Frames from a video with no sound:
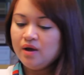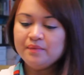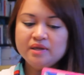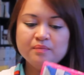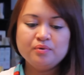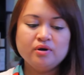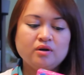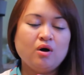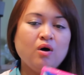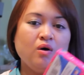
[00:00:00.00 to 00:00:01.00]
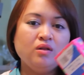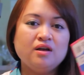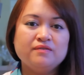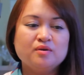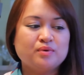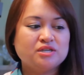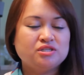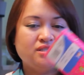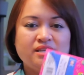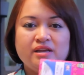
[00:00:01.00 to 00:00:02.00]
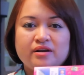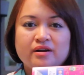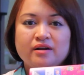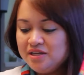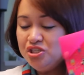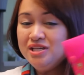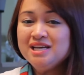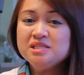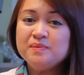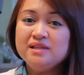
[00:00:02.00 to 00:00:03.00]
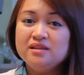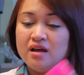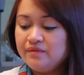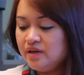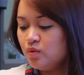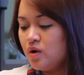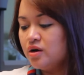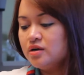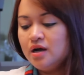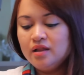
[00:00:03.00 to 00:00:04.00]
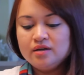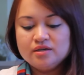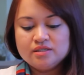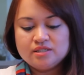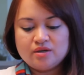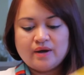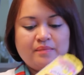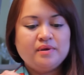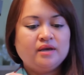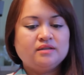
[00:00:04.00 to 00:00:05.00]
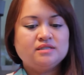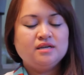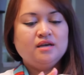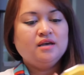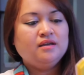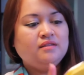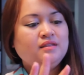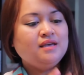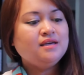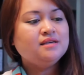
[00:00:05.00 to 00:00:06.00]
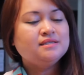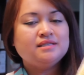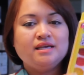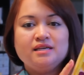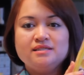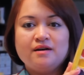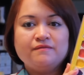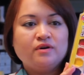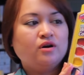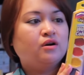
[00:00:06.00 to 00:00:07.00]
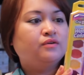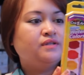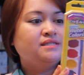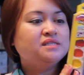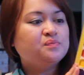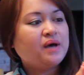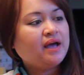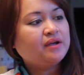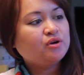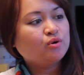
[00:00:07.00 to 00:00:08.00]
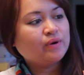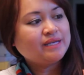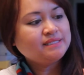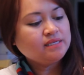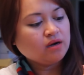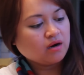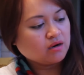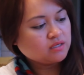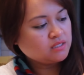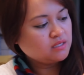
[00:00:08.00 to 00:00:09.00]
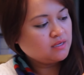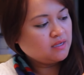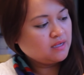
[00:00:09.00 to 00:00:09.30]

I'm gonna put all of her brushes in here, and she has been loving watercolors, so I picked these things up for her. This is by Crazy Art.